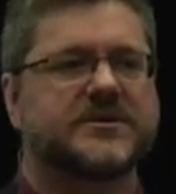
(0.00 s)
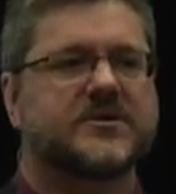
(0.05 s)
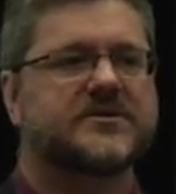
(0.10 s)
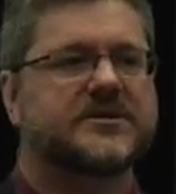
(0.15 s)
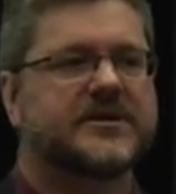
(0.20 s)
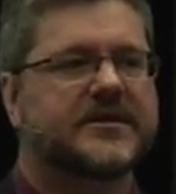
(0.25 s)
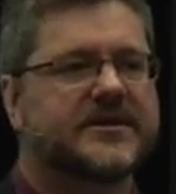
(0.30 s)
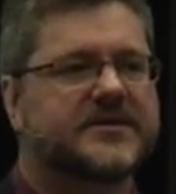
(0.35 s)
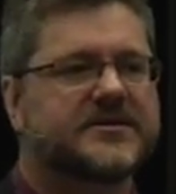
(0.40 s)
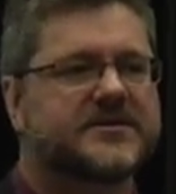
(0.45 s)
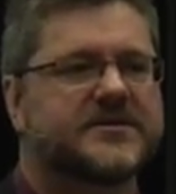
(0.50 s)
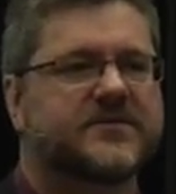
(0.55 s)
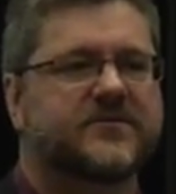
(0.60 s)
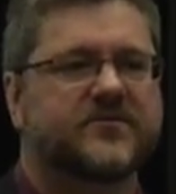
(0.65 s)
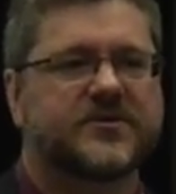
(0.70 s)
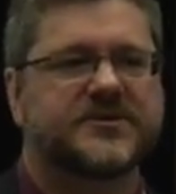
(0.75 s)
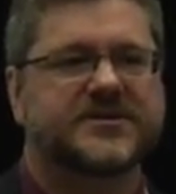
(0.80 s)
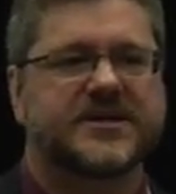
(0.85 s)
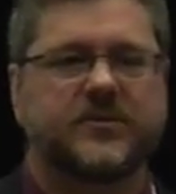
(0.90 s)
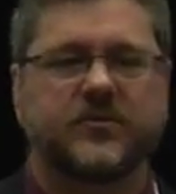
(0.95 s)
Those lists of
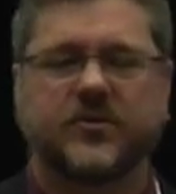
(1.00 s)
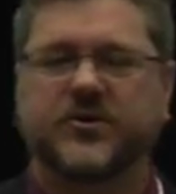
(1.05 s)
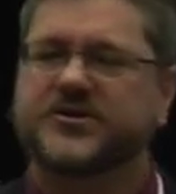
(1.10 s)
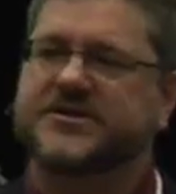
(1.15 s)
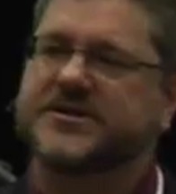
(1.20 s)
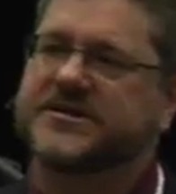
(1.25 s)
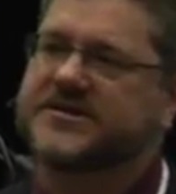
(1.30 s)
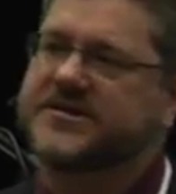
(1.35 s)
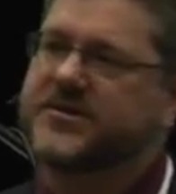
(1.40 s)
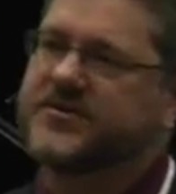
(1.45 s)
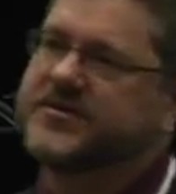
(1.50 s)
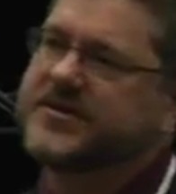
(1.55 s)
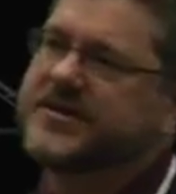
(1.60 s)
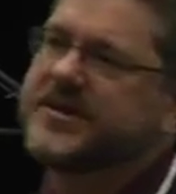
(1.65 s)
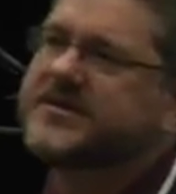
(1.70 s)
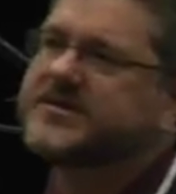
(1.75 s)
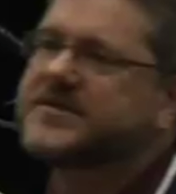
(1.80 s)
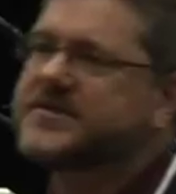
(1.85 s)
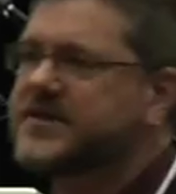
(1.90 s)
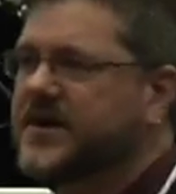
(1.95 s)
risky merchants, those
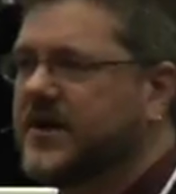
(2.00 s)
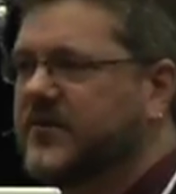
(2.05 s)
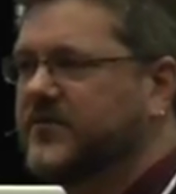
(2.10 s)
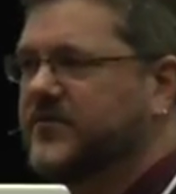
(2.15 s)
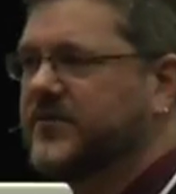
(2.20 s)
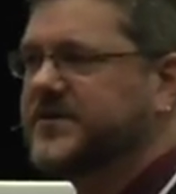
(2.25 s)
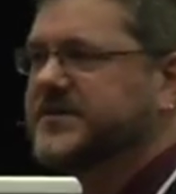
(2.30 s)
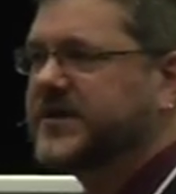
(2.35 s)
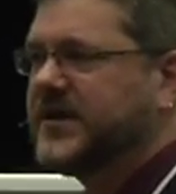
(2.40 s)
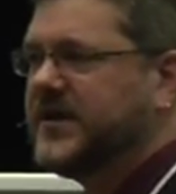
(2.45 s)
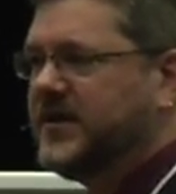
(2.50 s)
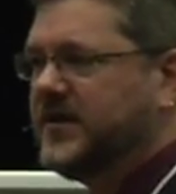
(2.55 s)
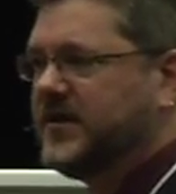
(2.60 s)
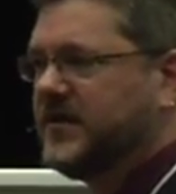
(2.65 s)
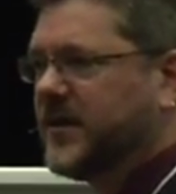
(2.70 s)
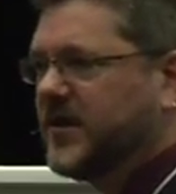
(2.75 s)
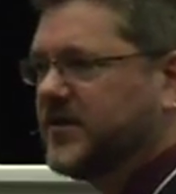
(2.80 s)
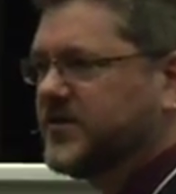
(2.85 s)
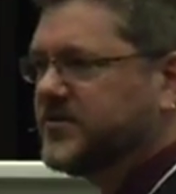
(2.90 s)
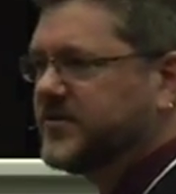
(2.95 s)
lists of risky
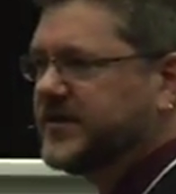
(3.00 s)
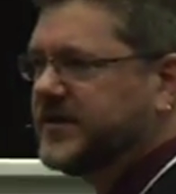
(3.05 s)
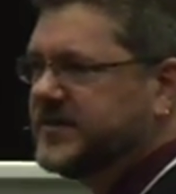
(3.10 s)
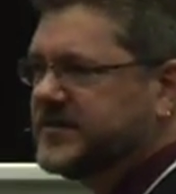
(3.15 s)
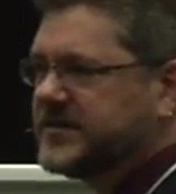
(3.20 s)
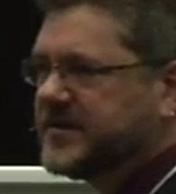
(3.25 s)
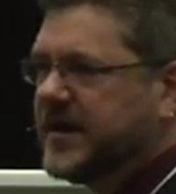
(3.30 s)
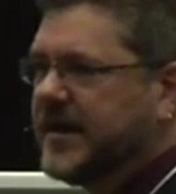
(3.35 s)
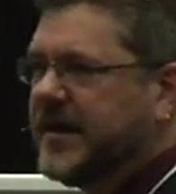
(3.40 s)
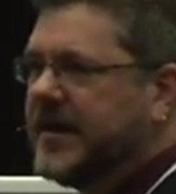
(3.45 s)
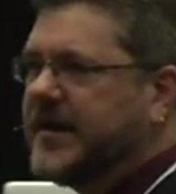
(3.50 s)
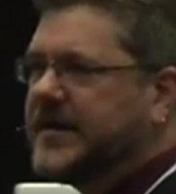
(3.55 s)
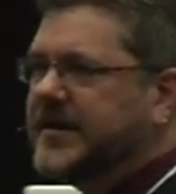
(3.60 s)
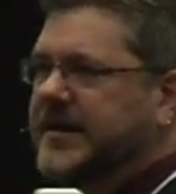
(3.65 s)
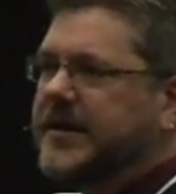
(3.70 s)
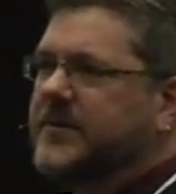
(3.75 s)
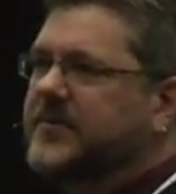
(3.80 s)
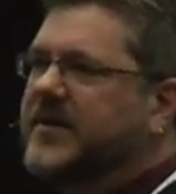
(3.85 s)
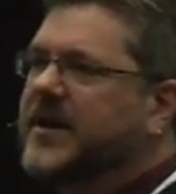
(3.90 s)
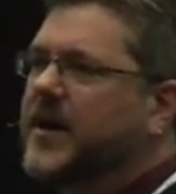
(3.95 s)
countries
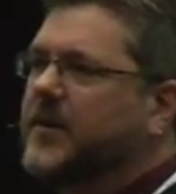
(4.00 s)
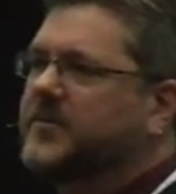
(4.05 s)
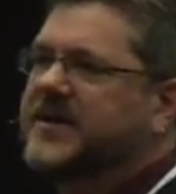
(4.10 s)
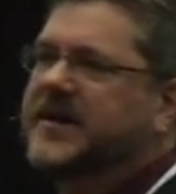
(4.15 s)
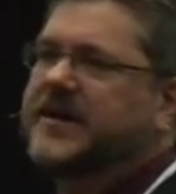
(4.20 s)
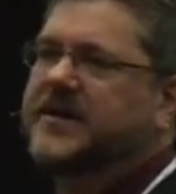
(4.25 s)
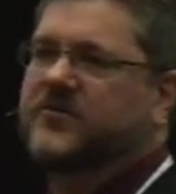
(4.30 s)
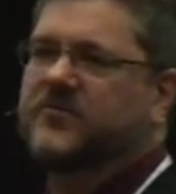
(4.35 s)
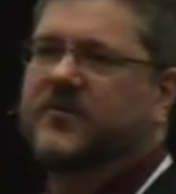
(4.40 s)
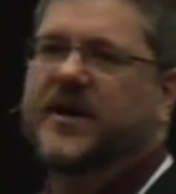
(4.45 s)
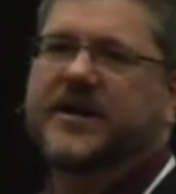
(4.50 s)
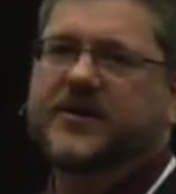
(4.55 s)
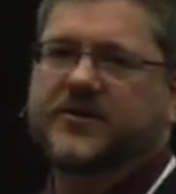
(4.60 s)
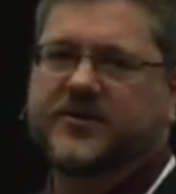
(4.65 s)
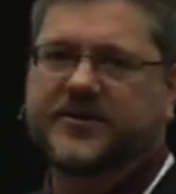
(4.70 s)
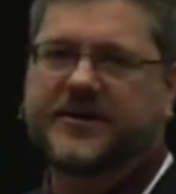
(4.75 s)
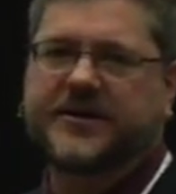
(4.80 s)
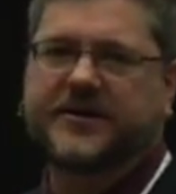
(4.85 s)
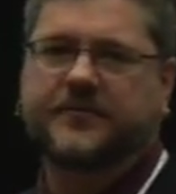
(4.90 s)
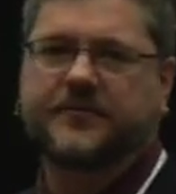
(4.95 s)
need to be updated
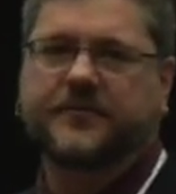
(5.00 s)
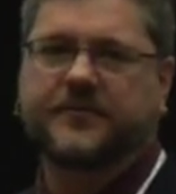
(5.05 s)
regularly.